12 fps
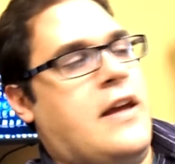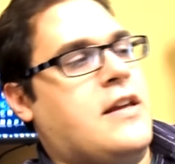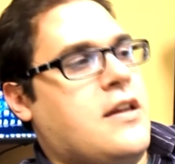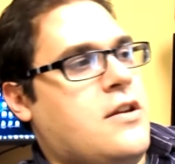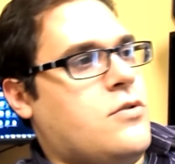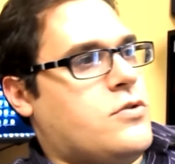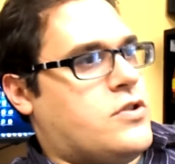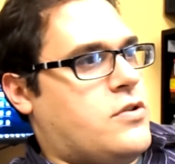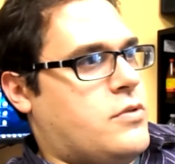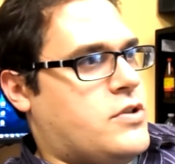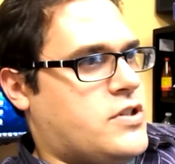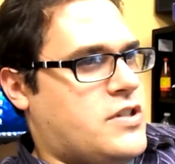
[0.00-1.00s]
like it used
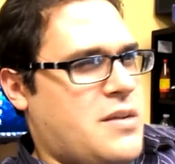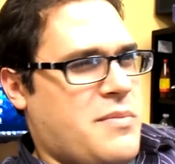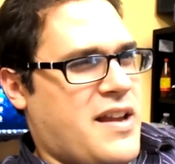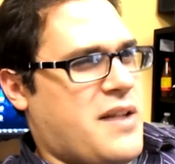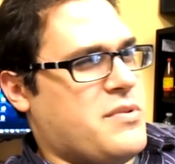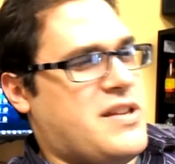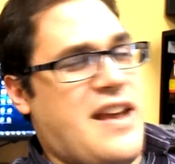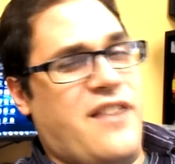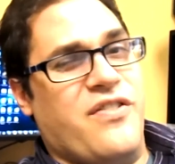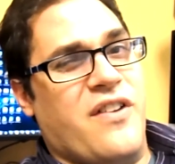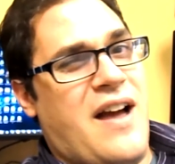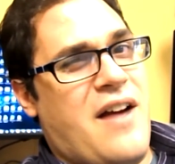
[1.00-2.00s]
to. It just seemed like it would
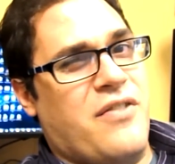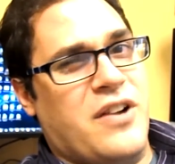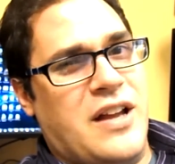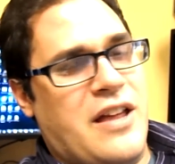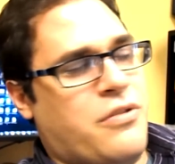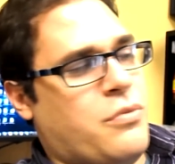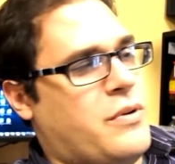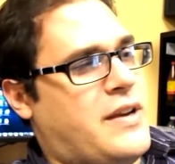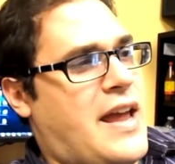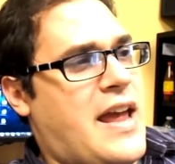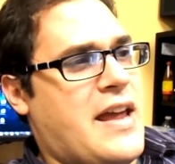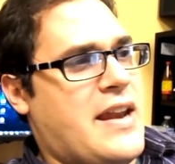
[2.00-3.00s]
take forever to get through a
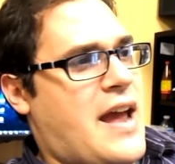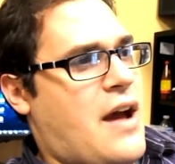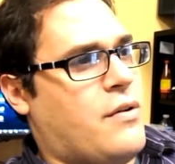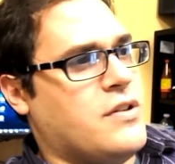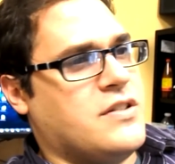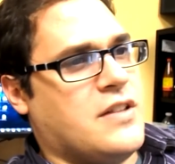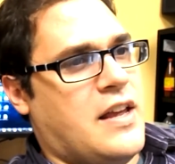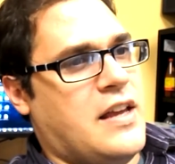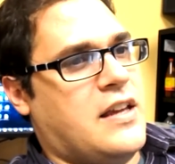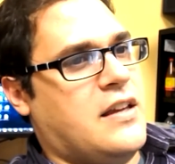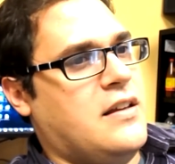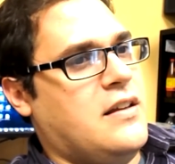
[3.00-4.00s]
day, and now it's
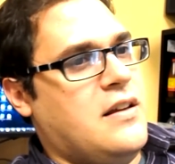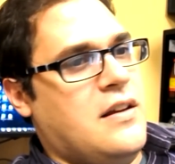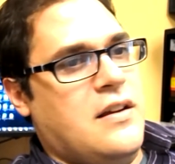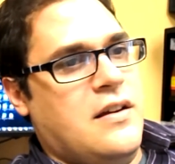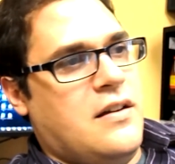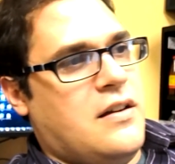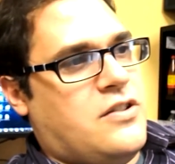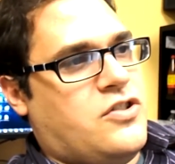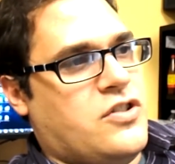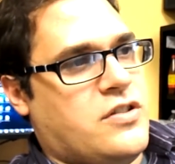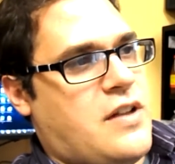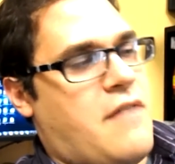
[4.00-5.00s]
like,
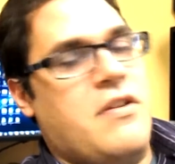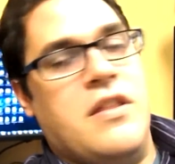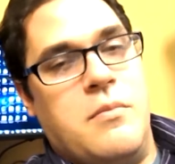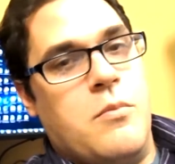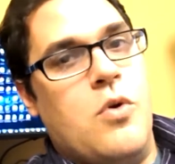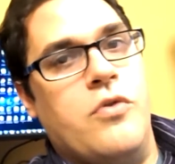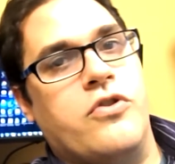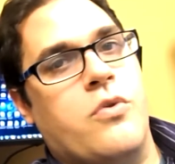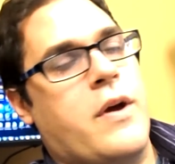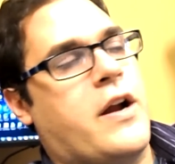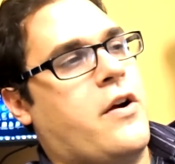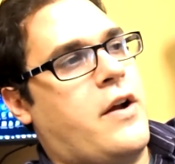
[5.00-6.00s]
it's just everything moves
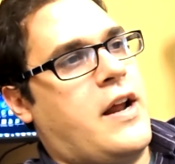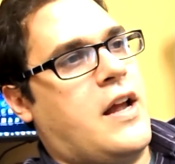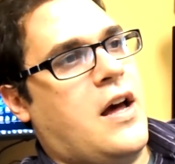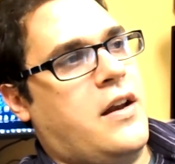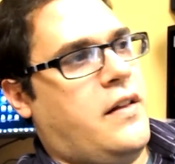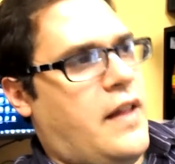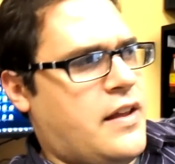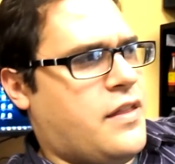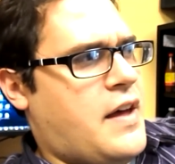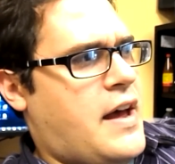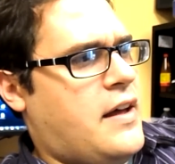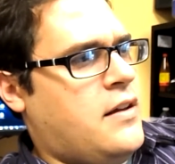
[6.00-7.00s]
quicker, and I kind of like
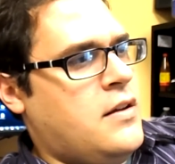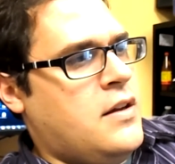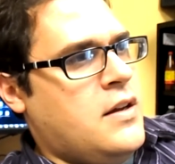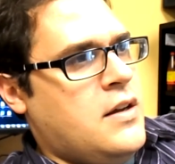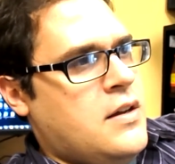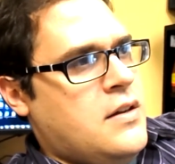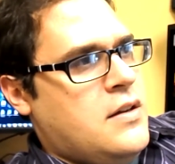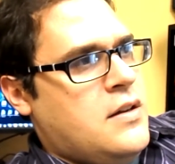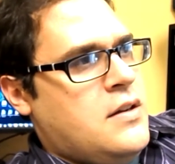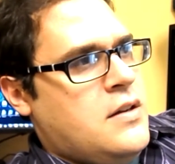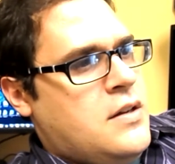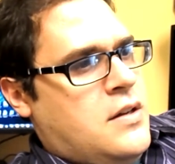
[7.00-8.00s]
that.
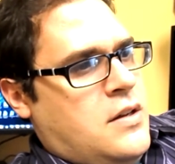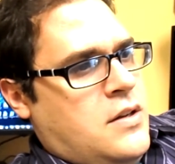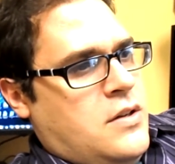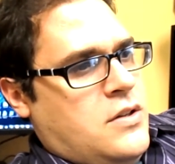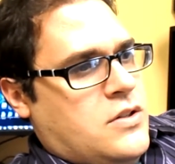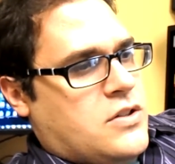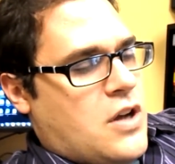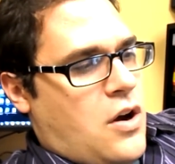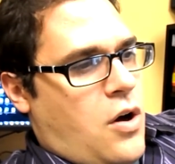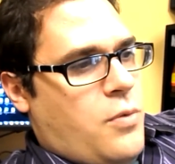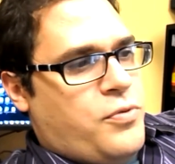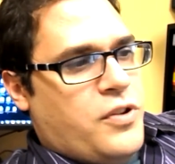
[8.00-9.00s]

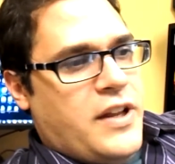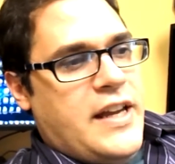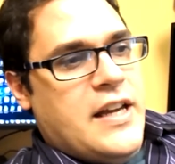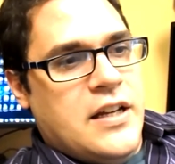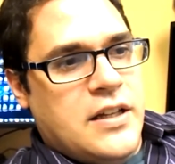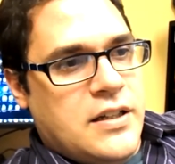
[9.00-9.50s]
So hopefully